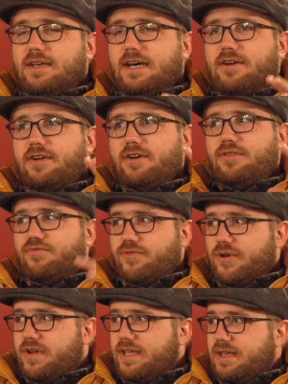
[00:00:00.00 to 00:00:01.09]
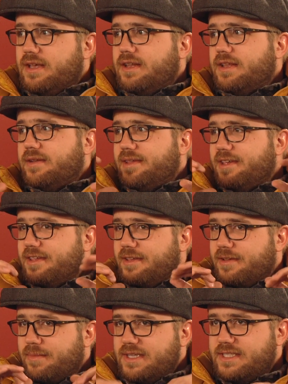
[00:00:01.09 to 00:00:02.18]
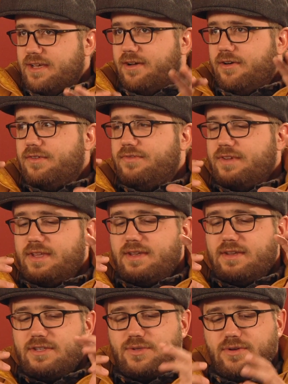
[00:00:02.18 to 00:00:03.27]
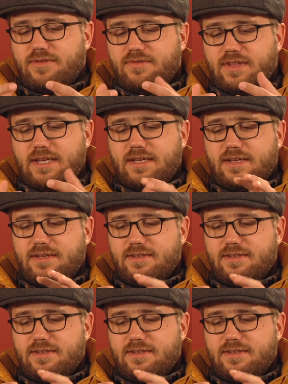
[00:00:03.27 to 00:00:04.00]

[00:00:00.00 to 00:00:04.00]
I don't know, rooted in myself and sort of like